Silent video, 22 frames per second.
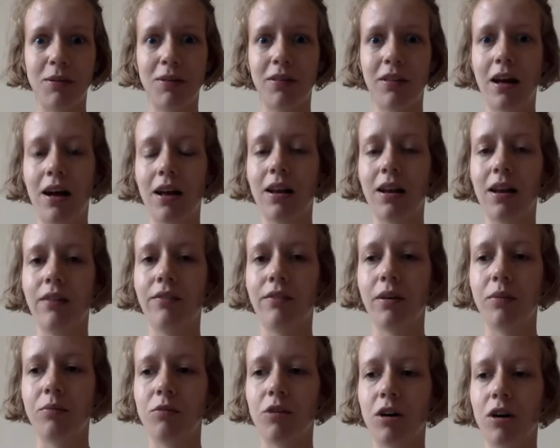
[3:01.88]
me on that if
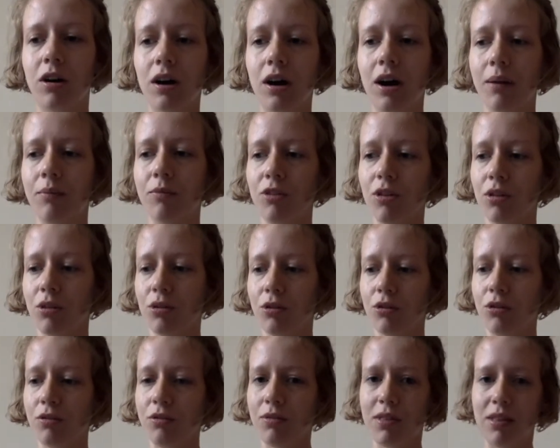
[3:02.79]
I'm wrong. I'm just
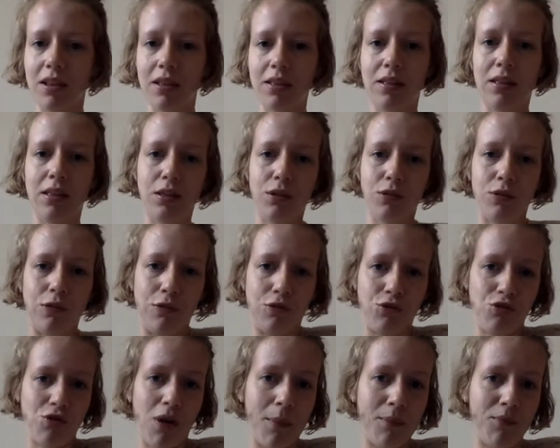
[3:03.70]
sort of see these sort of
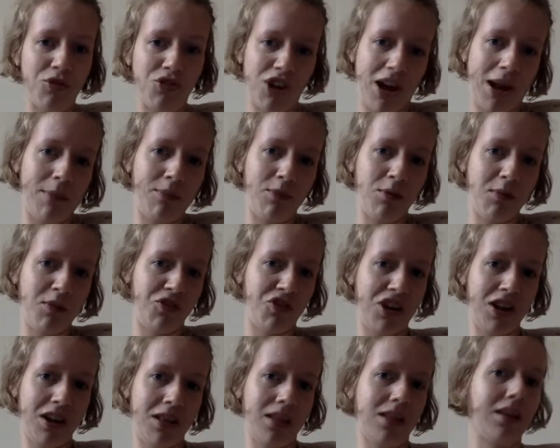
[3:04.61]
drum-shaped
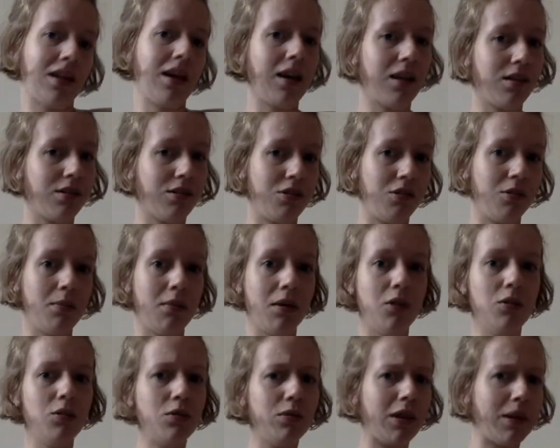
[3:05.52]
machines and I assume,
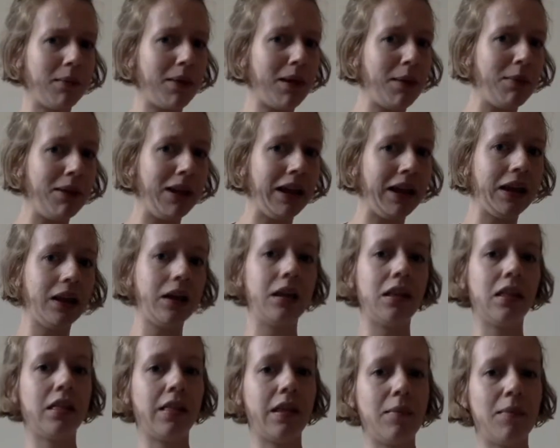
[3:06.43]
oh, they may be
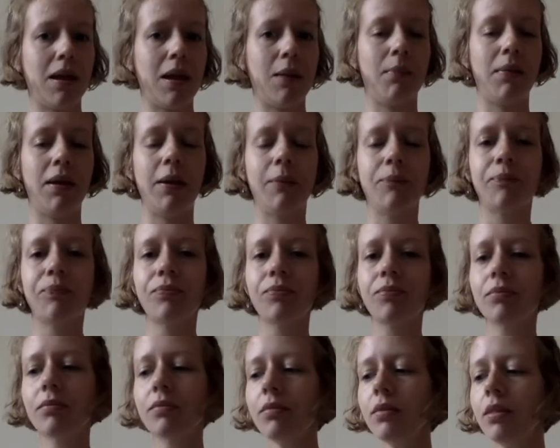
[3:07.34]
linkers, they may be
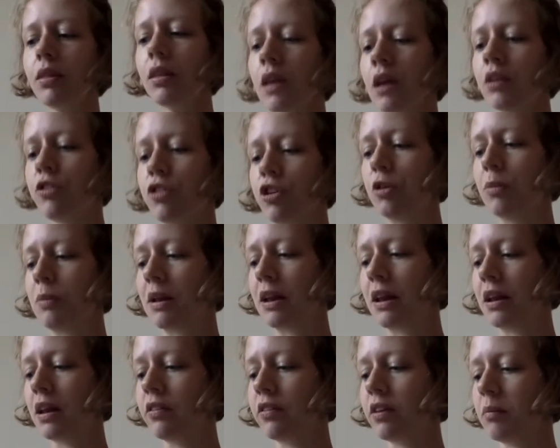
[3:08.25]

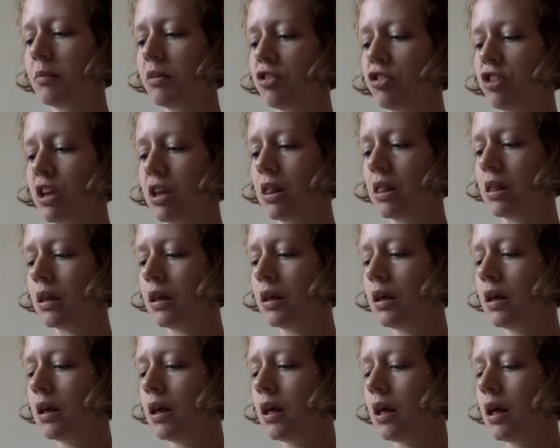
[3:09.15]
tubular knitting machines
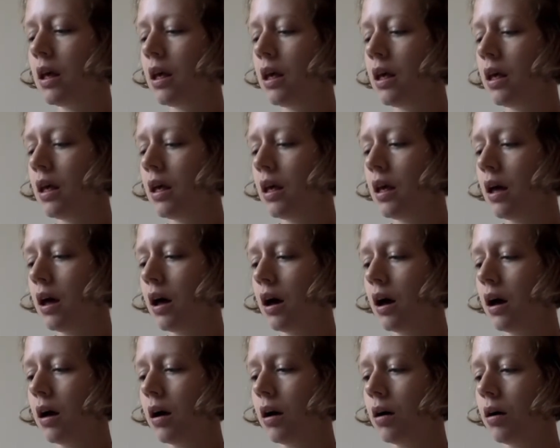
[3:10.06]

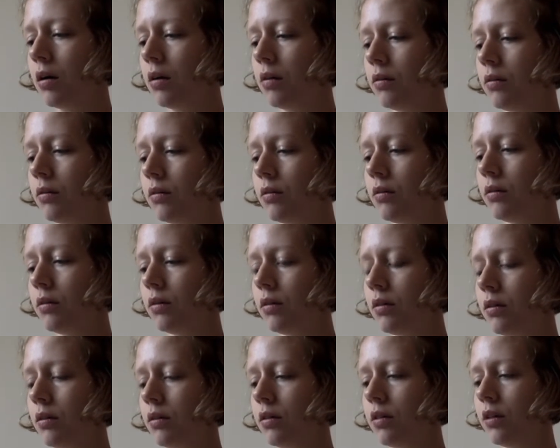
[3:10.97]

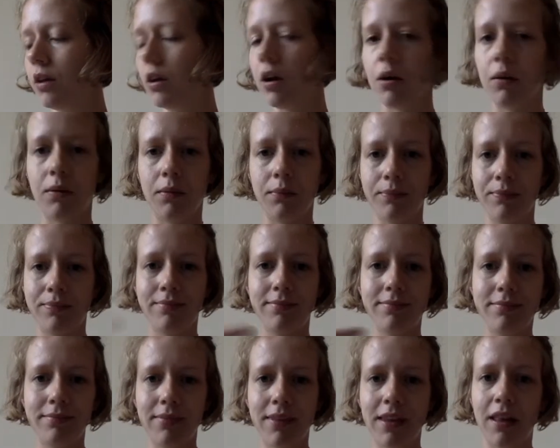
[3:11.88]
that go
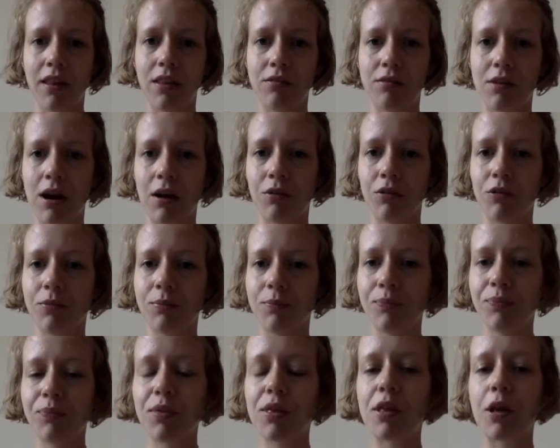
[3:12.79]
in the round.
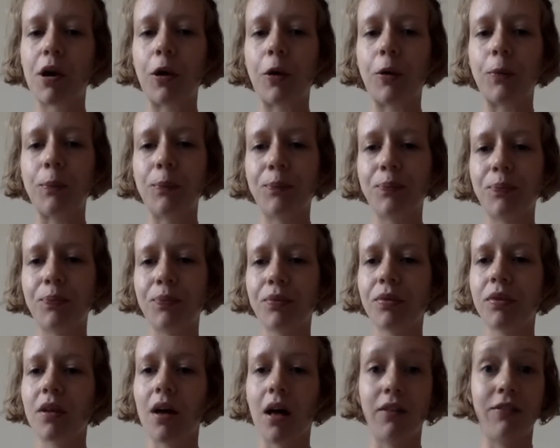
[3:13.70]
So
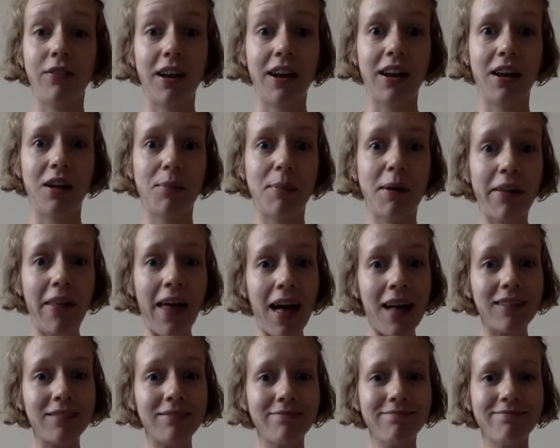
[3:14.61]
I'll find out about that.